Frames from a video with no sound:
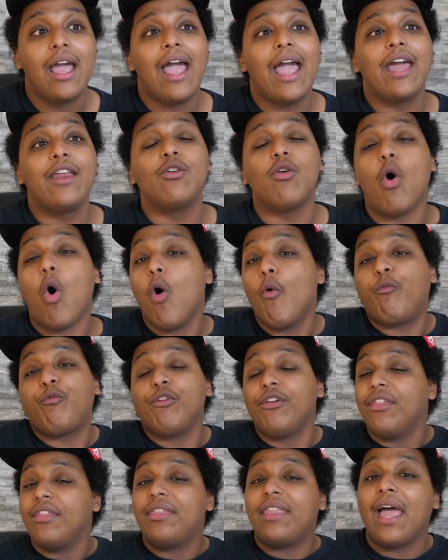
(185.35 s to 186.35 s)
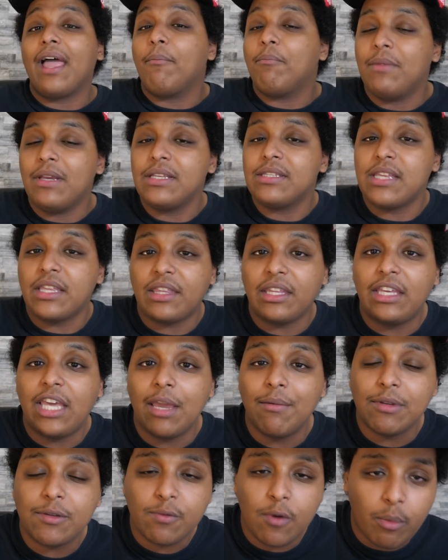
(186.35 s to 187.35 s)
And hopefully that means that the
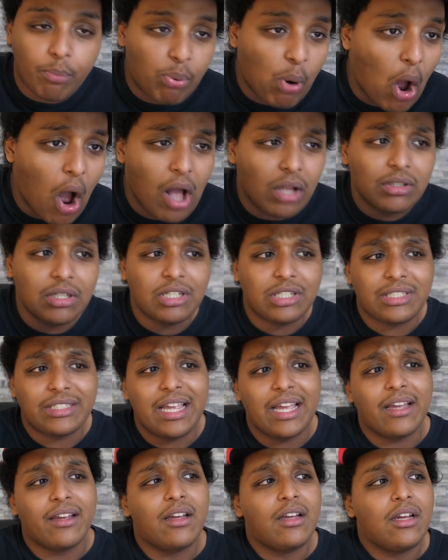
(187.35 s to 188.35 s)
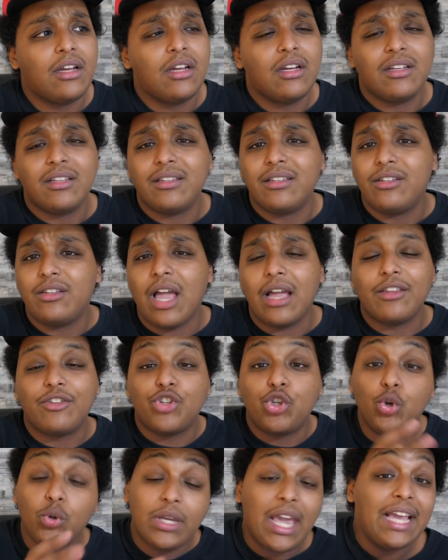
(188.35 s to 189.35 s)
game is more polished, that
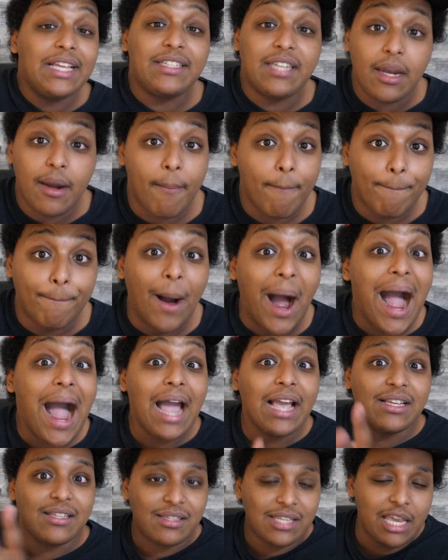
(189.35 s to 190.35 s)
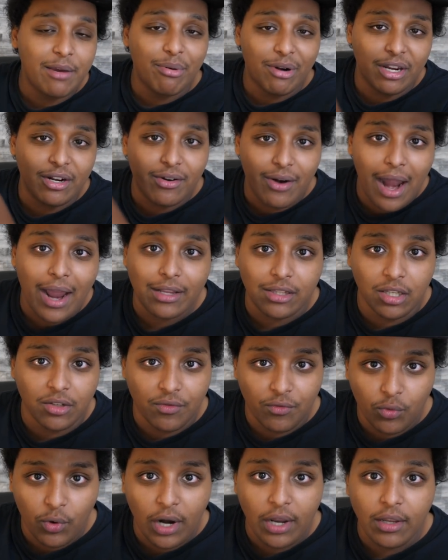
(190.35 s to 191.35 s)
2K didn't buy Saber Interactive,
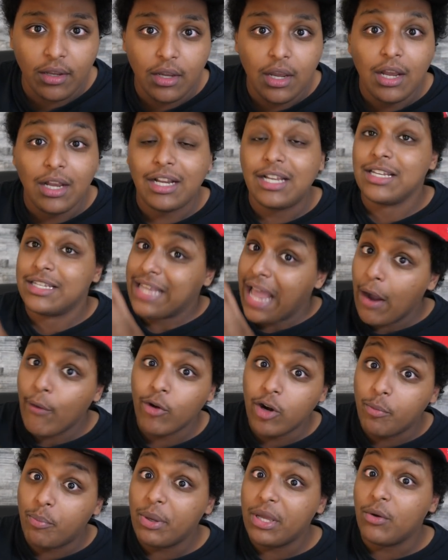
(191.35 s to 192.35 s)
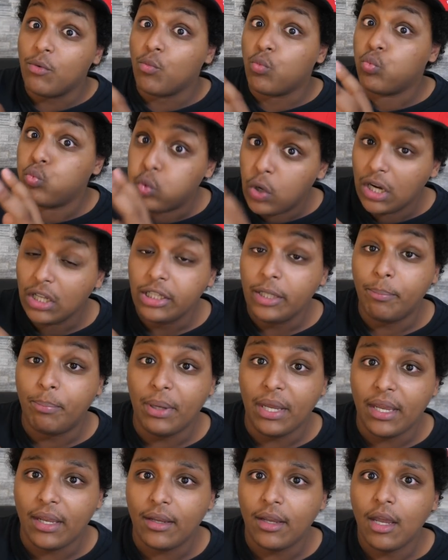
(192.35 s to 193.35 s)
right? Because that would have been really
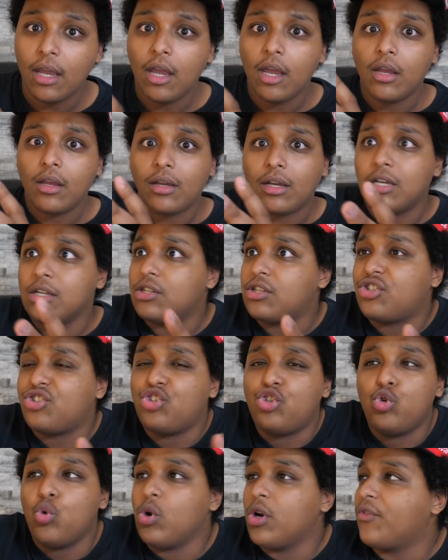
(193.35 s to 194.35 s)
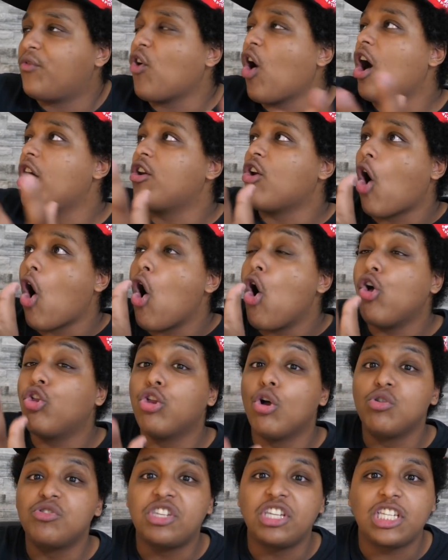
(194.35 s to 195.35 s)
big, because you would have gotten all
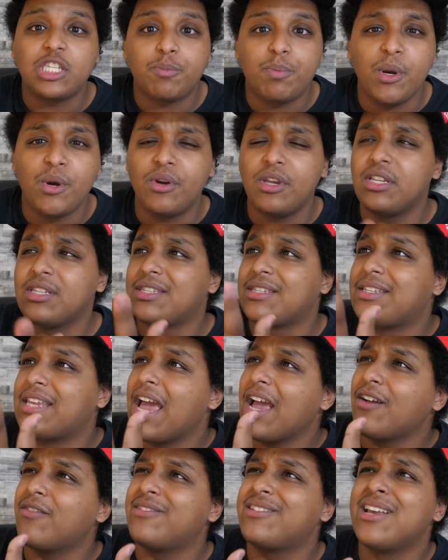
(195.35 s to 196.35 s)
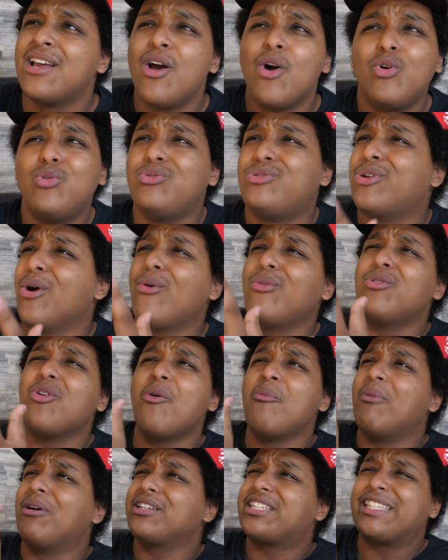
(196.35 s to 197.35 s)
those experienced devs who don't
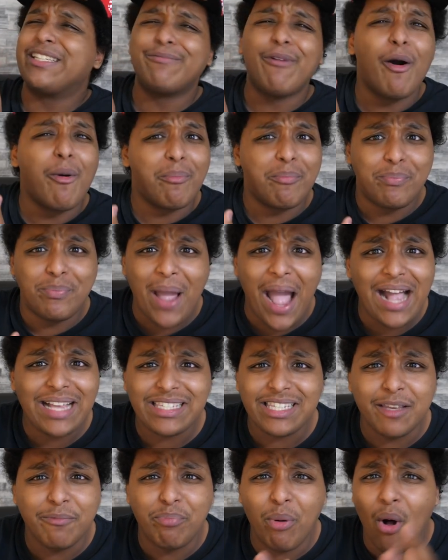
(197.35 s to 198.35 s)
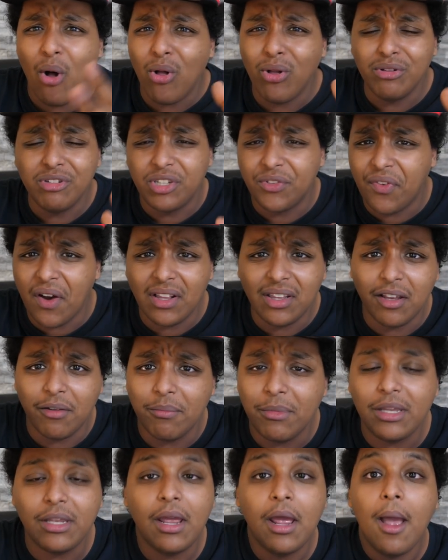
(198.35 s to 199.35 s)
know much about basketball
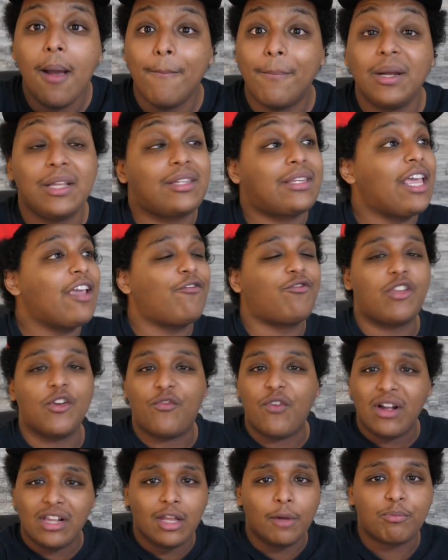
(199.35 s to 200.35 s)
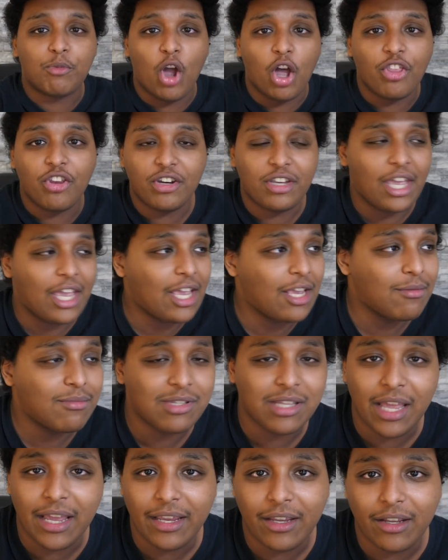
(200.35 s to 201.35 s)
development, but they've developed other
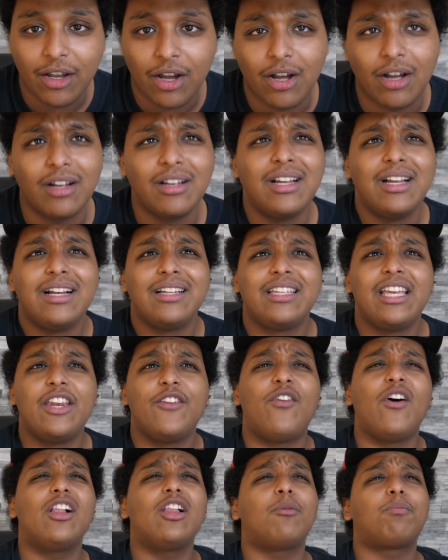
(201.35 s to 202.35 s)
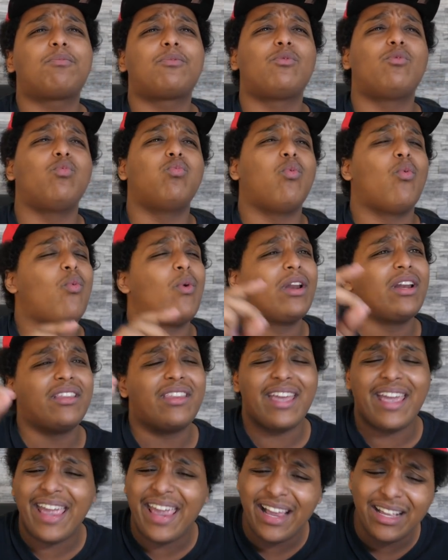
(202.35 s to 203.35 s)
games, like they developed one of
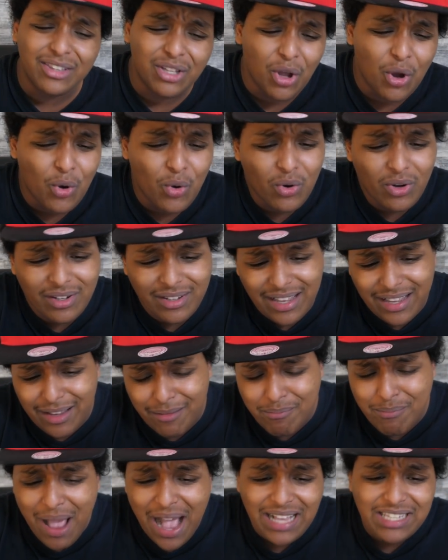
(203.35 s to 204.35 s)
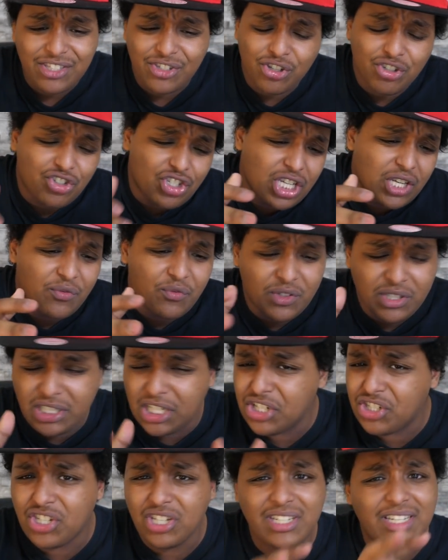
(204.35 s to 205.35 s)
the Halo Master Chief
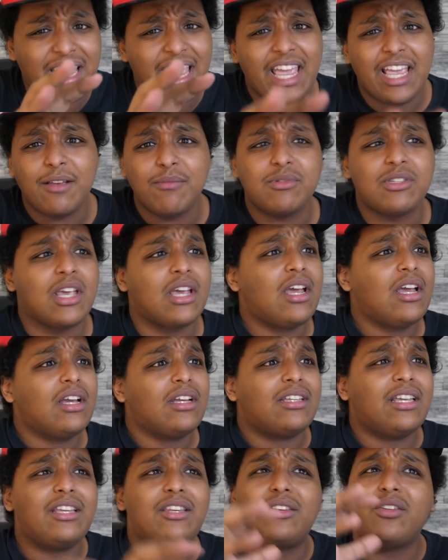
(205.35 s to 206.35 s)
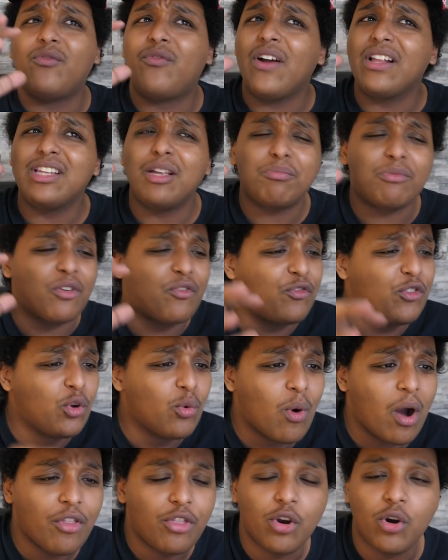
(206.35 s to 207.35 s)
Edition games. They developed a
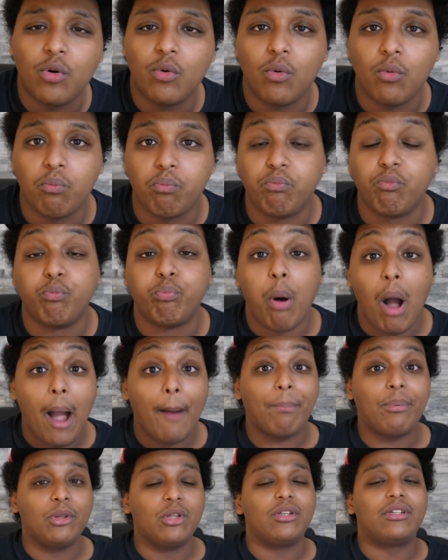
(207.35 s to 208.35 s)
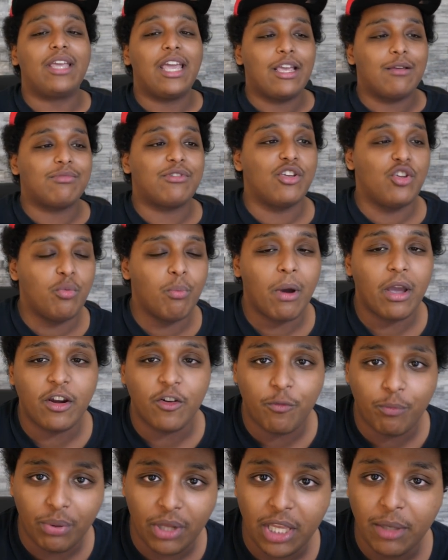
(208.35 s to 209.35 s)
few other popular games that you might
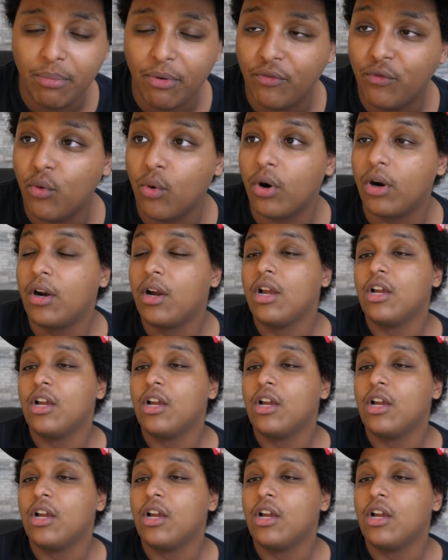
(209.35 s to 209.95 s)
have played before.